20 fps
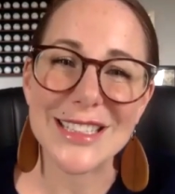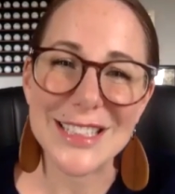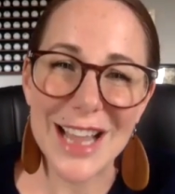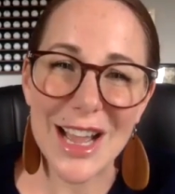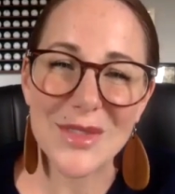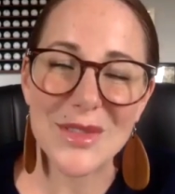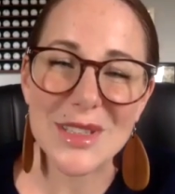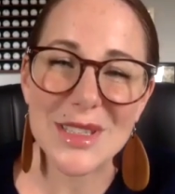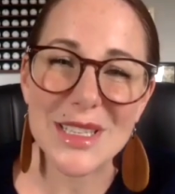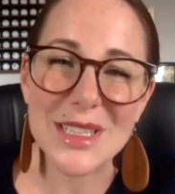
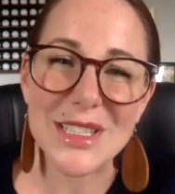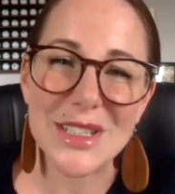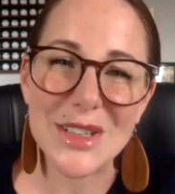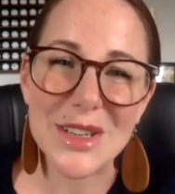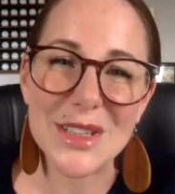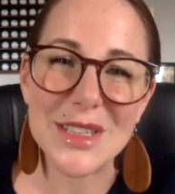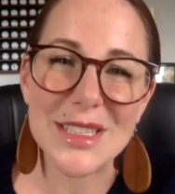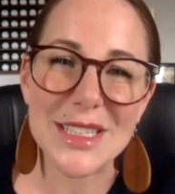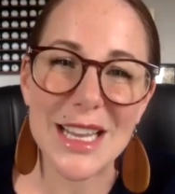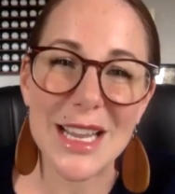obviously
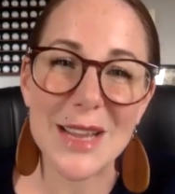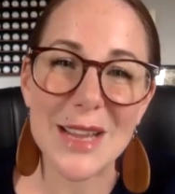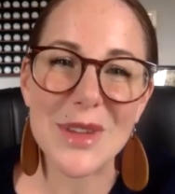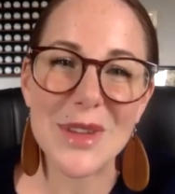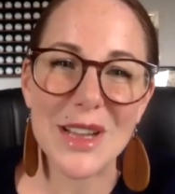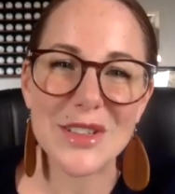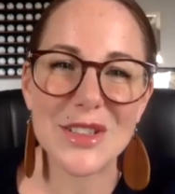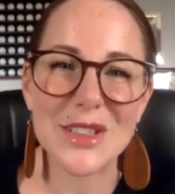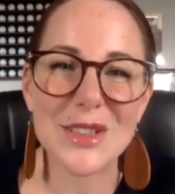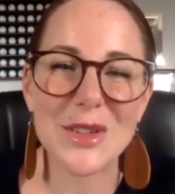during this time,
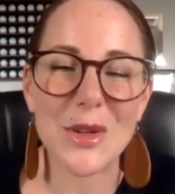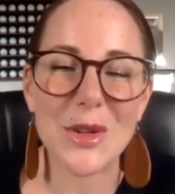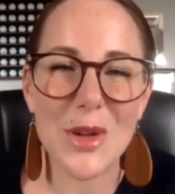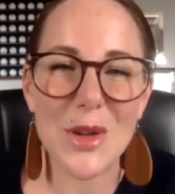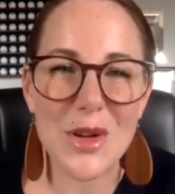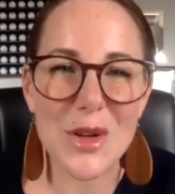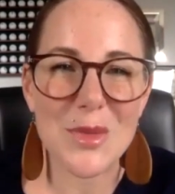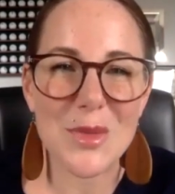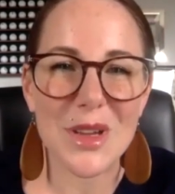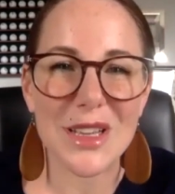not just
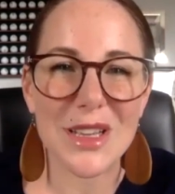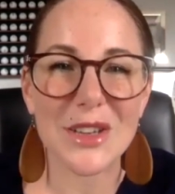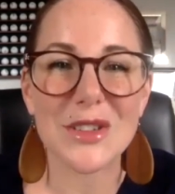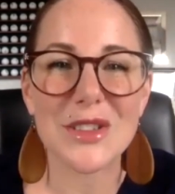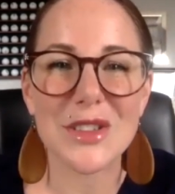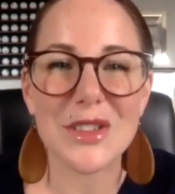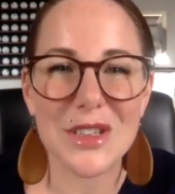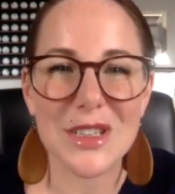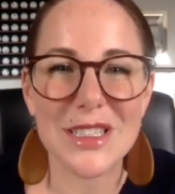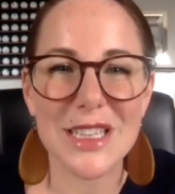Corona, but
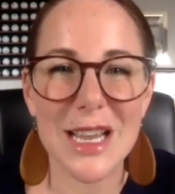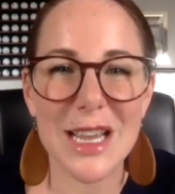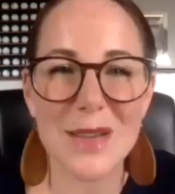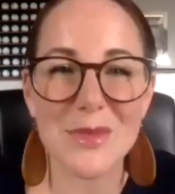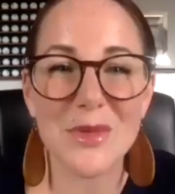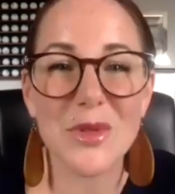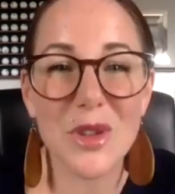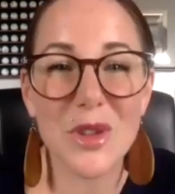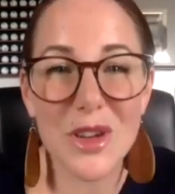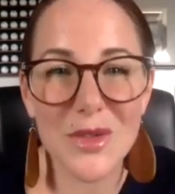during a time
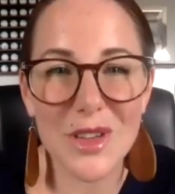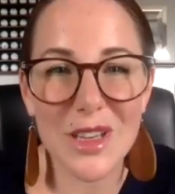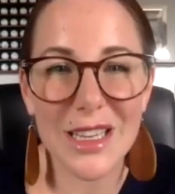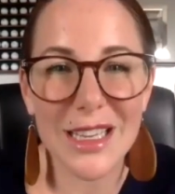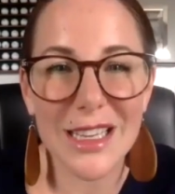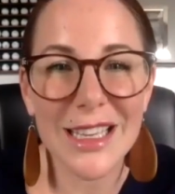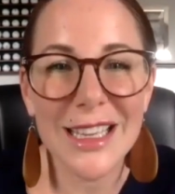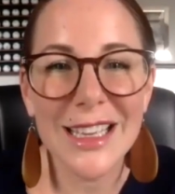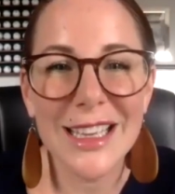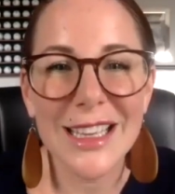of
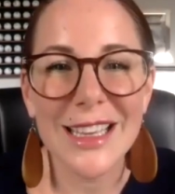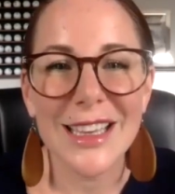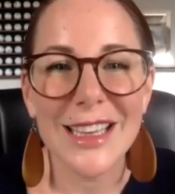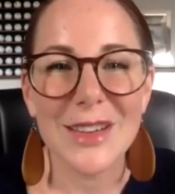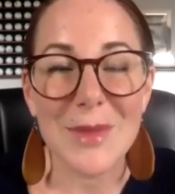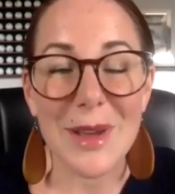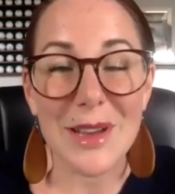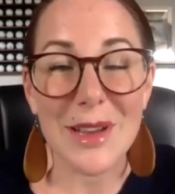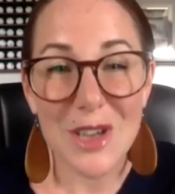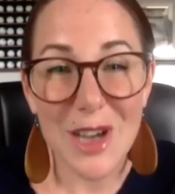grieving
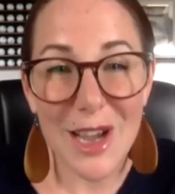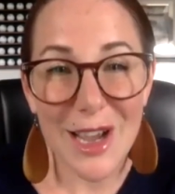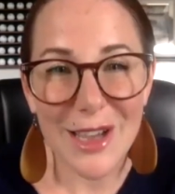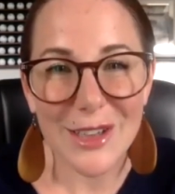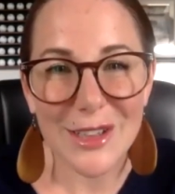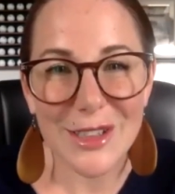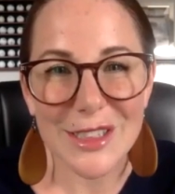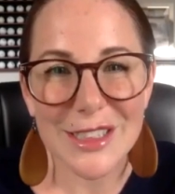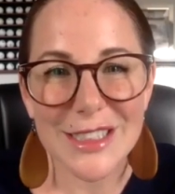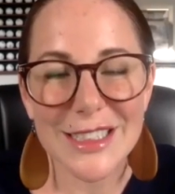my
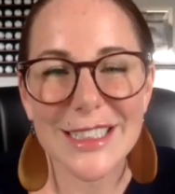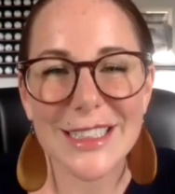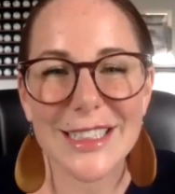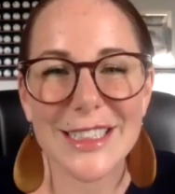child,